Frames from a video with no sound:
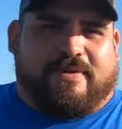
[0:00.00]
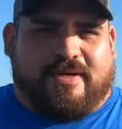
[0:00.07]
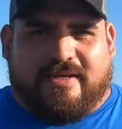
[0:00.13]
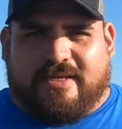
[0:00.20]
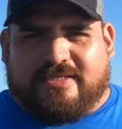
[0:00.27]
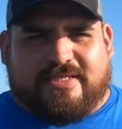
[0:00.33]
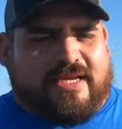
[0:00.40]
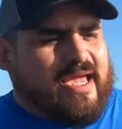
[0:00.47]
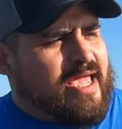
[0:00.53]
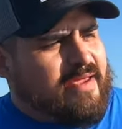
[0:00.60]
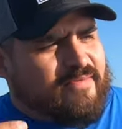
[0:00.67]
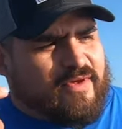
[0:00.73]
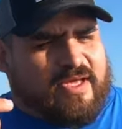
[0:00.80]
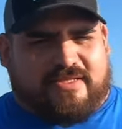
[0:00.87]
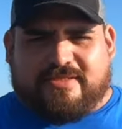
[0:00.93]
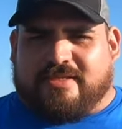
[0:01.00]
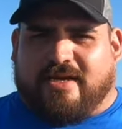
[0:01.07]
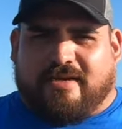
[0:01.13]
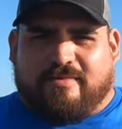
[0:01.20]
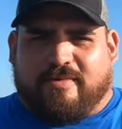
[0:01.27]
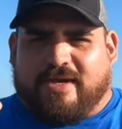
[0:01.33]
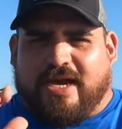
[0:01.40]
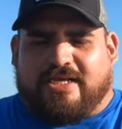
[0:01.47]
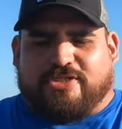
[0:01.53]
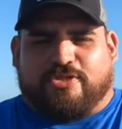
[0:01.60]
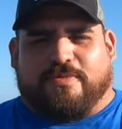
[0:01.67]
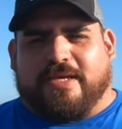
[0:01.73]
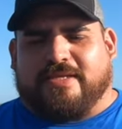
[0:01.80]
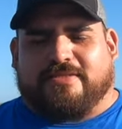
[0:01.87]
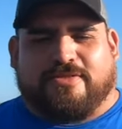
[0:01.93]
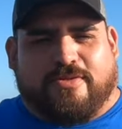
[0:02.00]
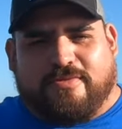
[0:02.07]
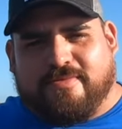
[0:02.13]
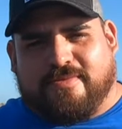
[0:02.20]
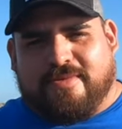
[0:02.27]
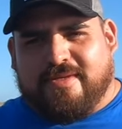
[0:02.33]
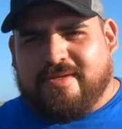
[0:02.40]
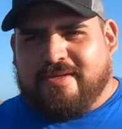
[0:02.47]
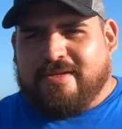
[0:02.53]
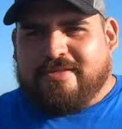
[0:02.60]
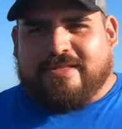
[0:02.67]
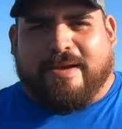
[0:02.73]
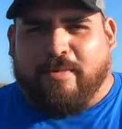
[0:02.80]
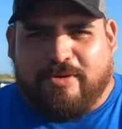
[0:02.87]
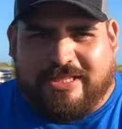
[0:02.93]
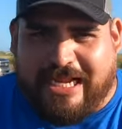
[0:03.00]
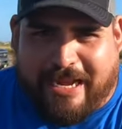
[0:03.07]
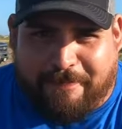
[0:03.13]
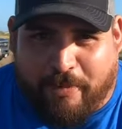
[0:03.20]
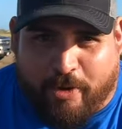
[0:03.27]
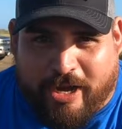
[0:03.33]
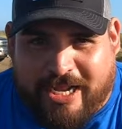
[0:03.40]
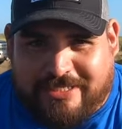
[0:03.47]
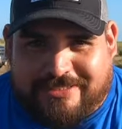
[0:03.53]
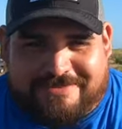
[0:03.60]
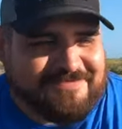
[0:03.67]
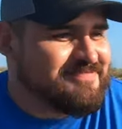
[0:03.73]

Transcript: but he's like, hey, if you get stuck, we got you, man. So, vamos tirar porras.